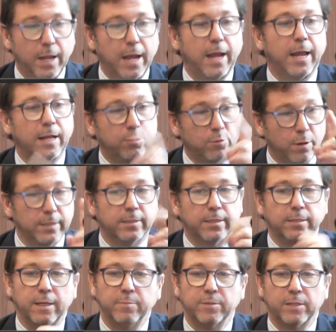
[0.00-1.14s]
I had twice
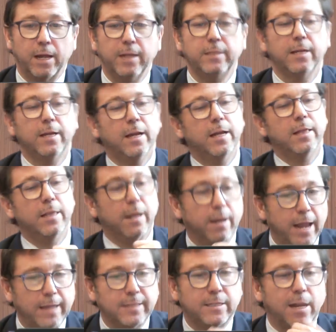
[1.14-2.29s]
the same slide. The
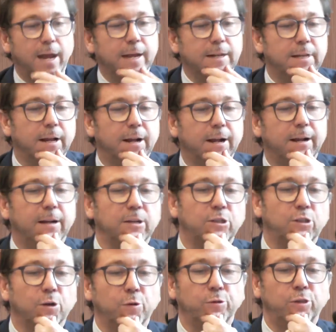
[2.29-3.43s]
next slide
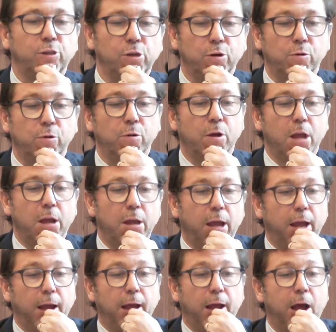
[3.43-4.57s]
shows you
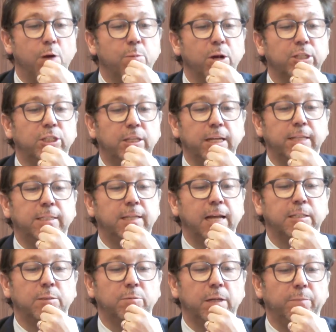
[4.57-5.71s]
how much this
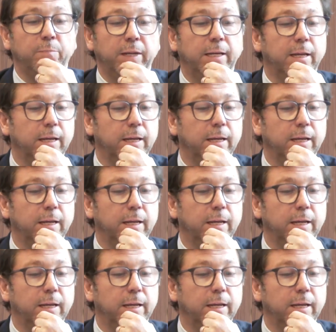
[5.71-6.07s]
has been